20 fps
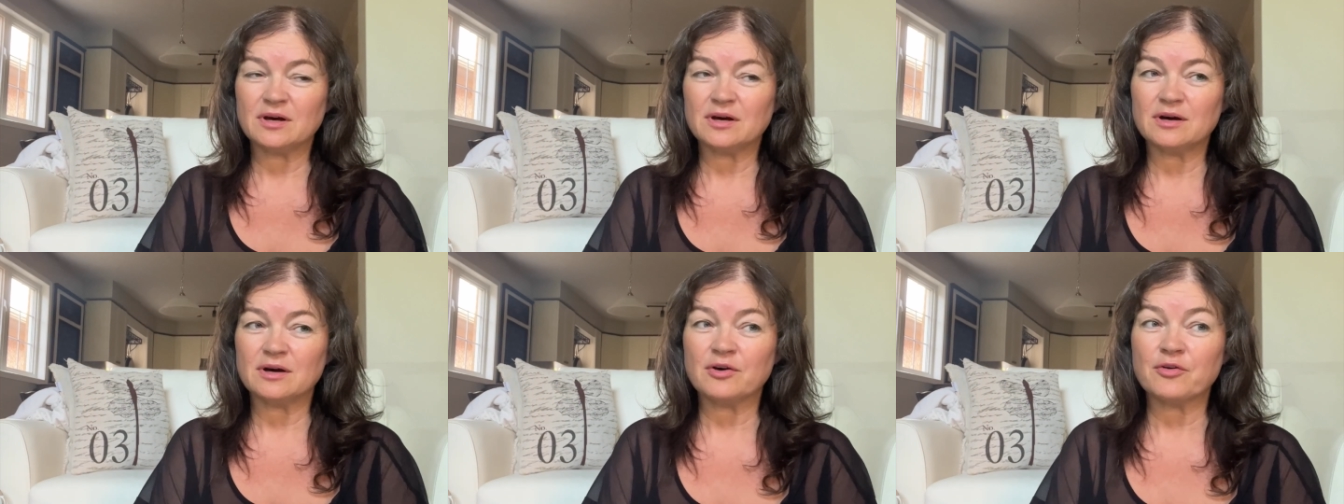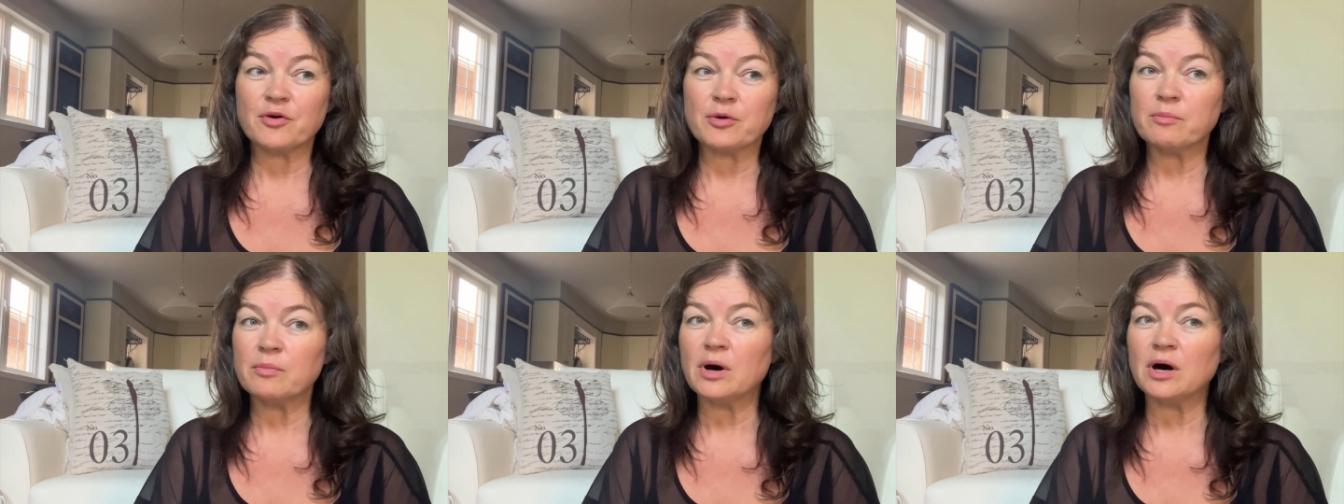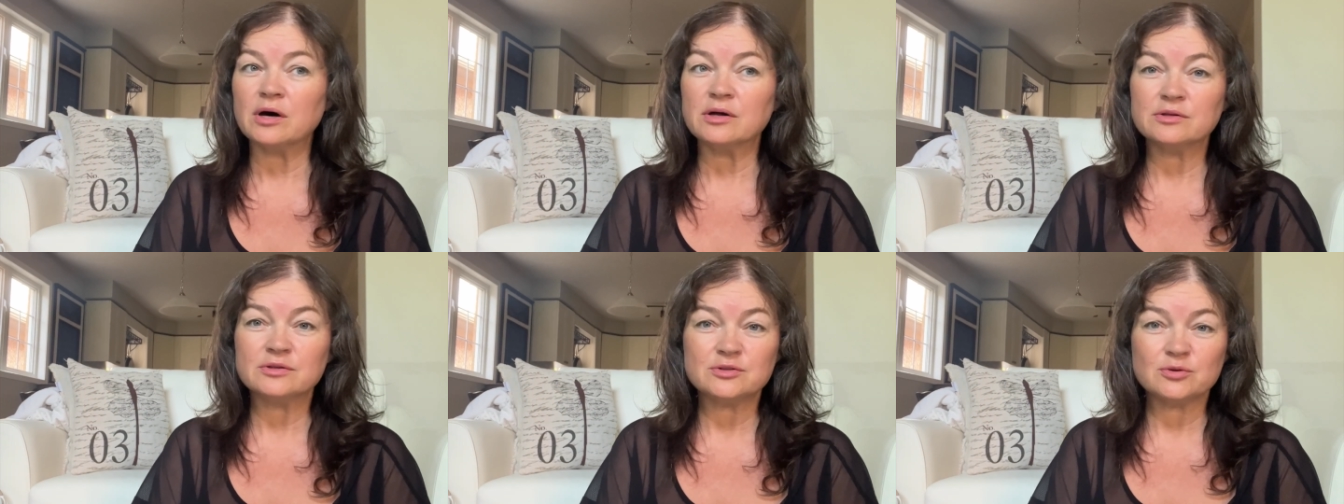
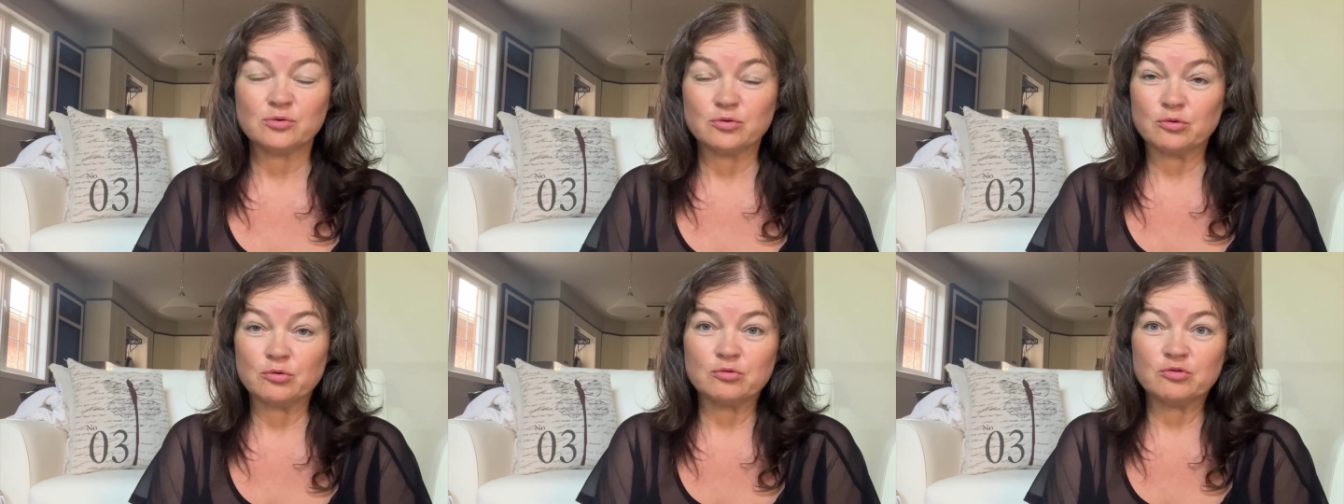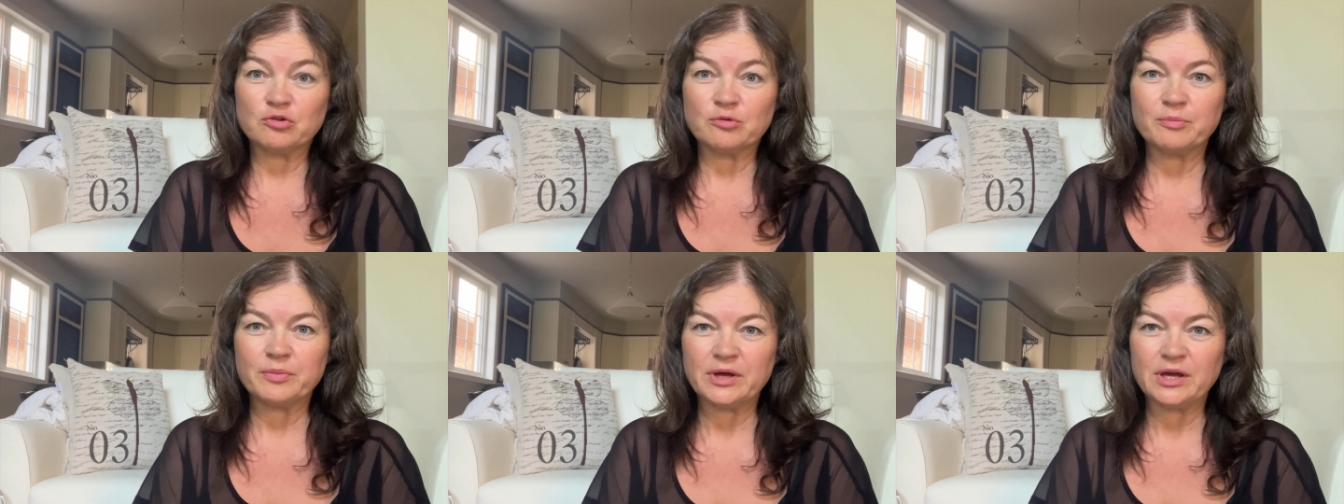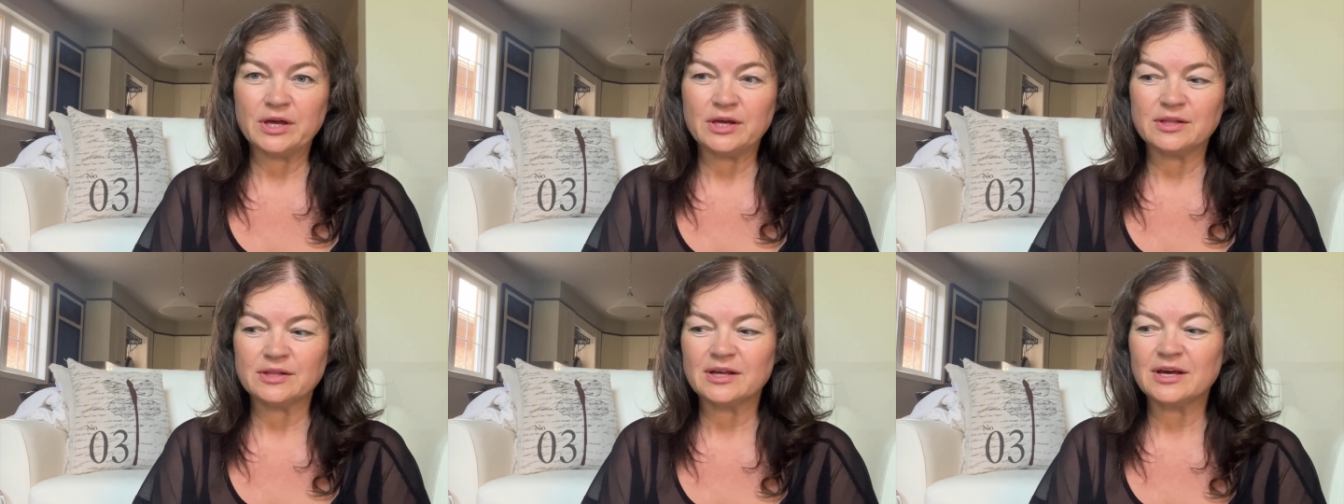Cremant or
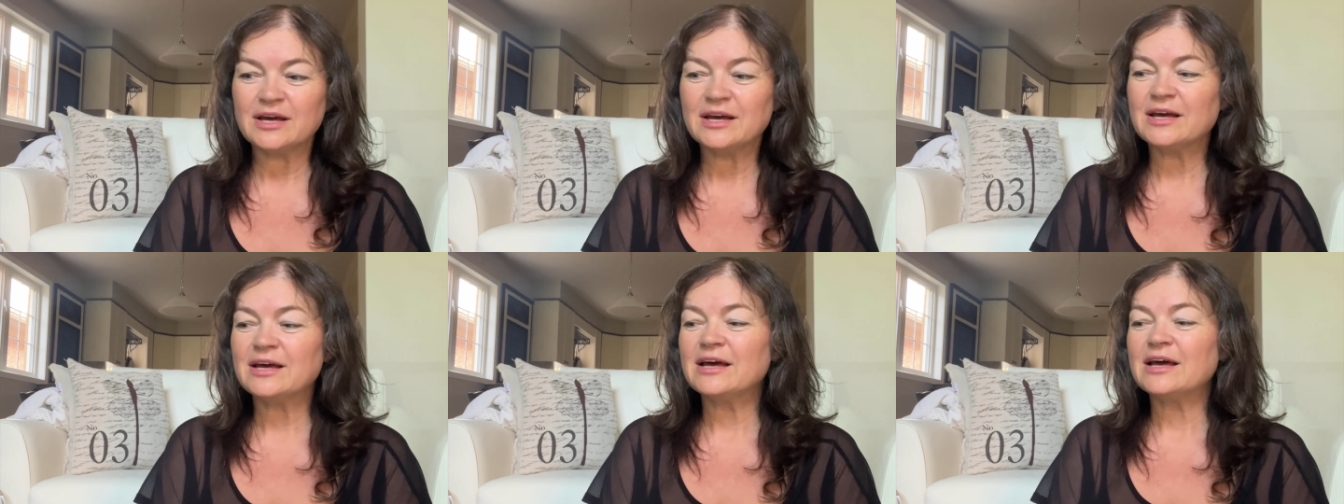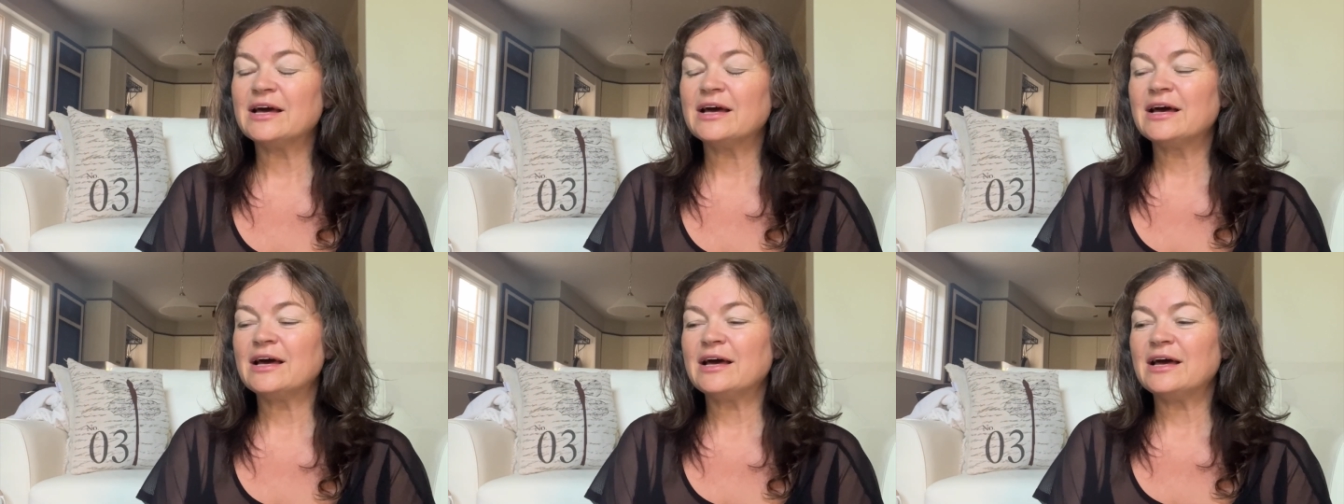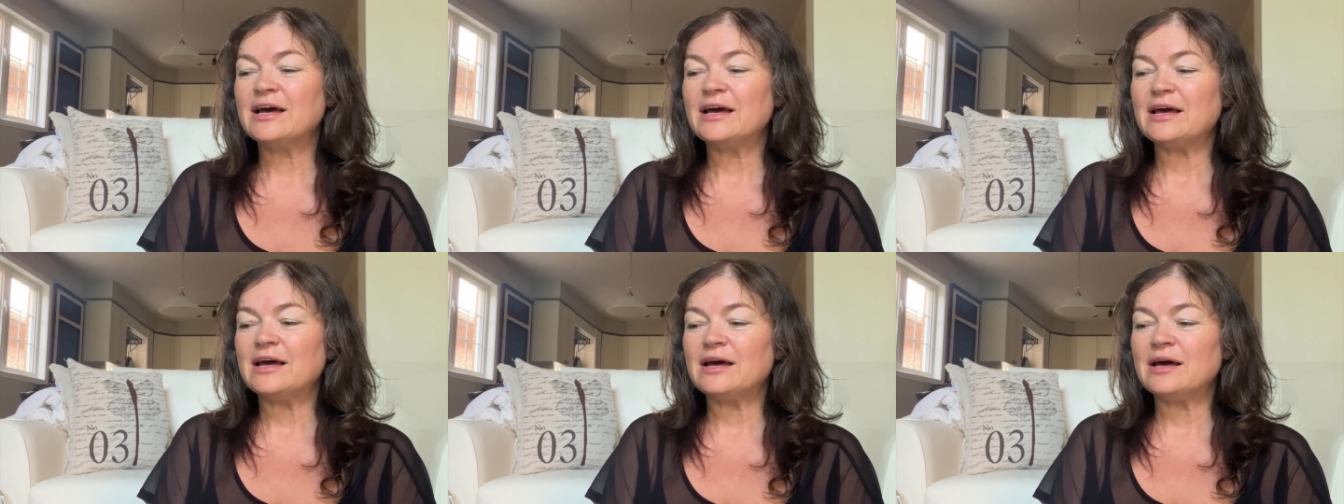champagne.
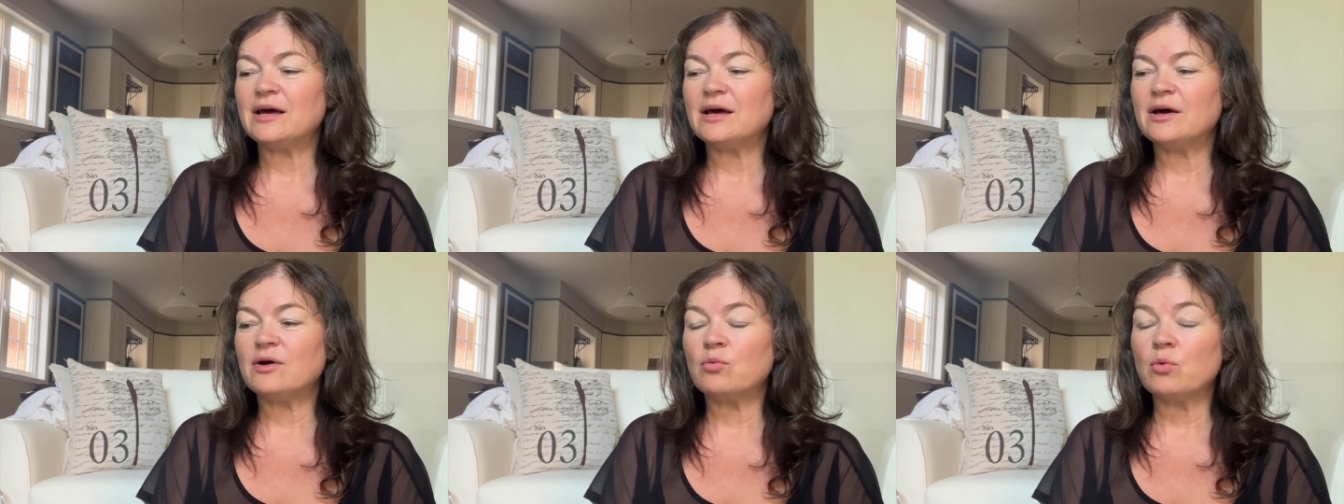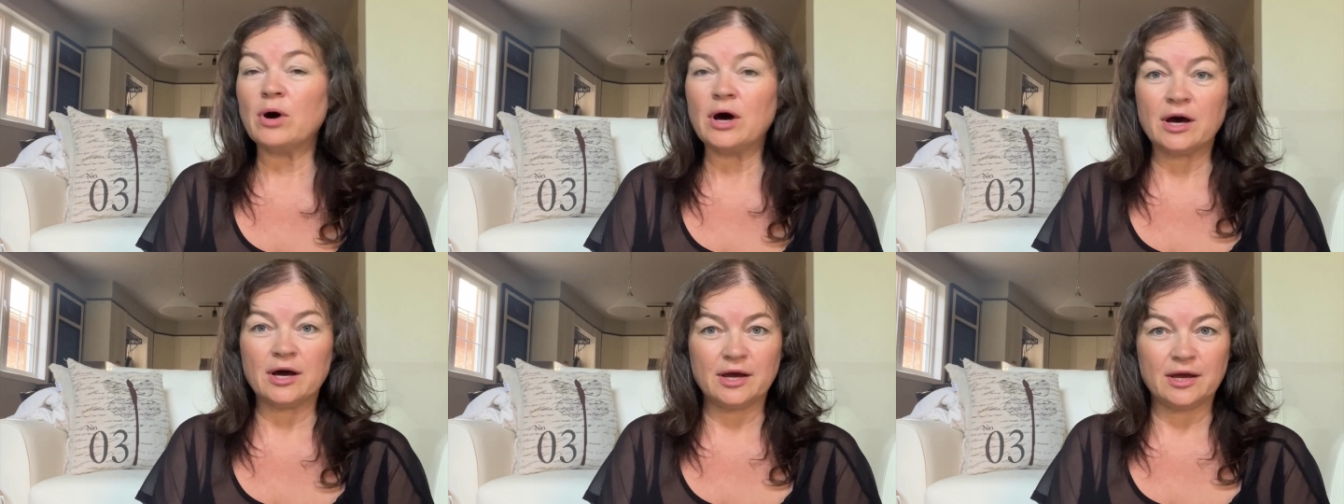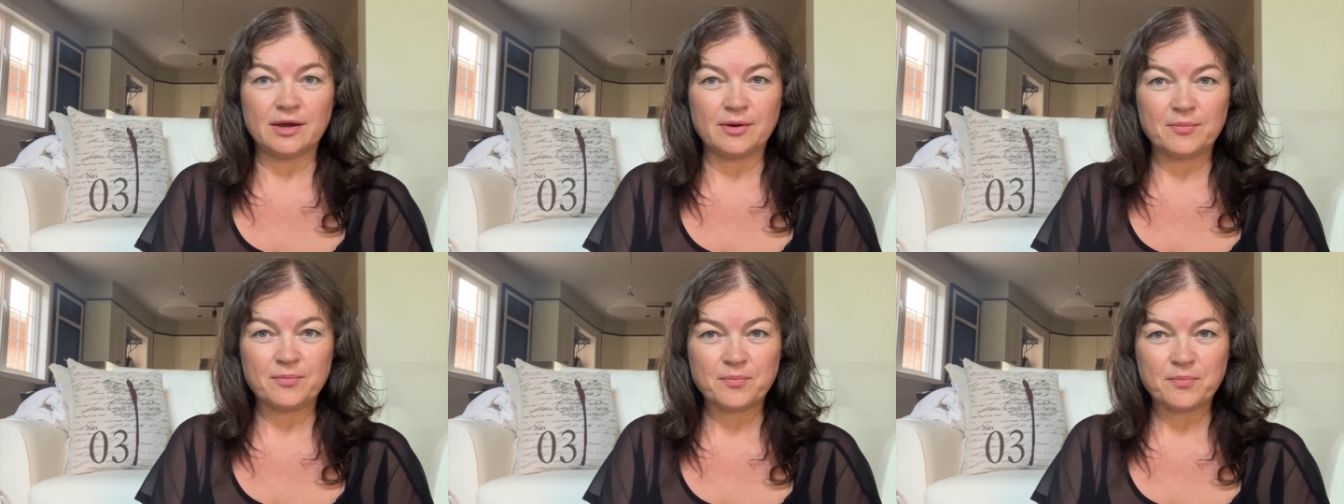
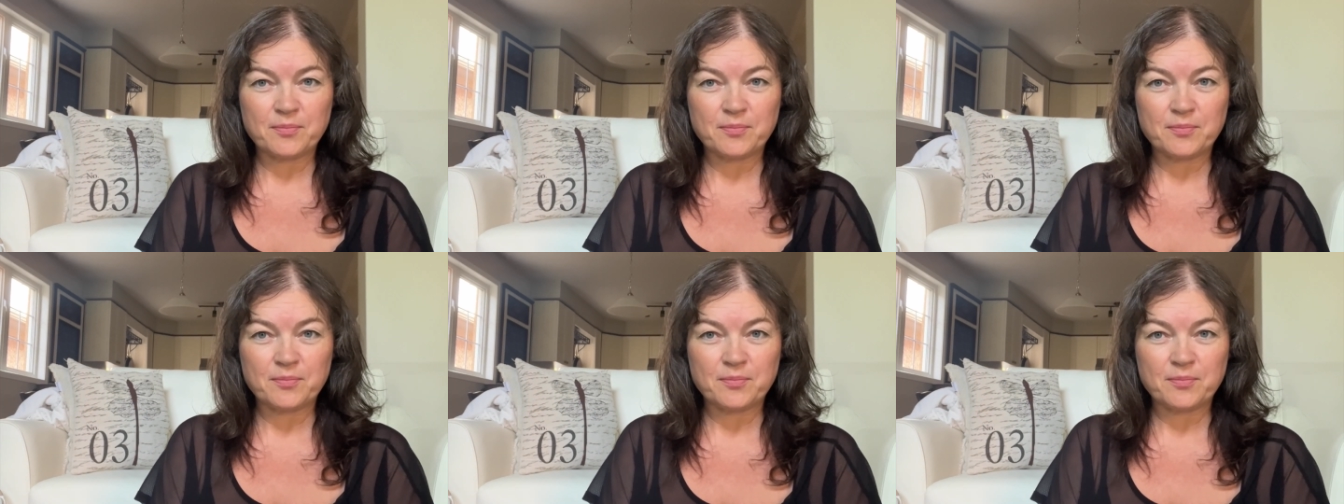Why?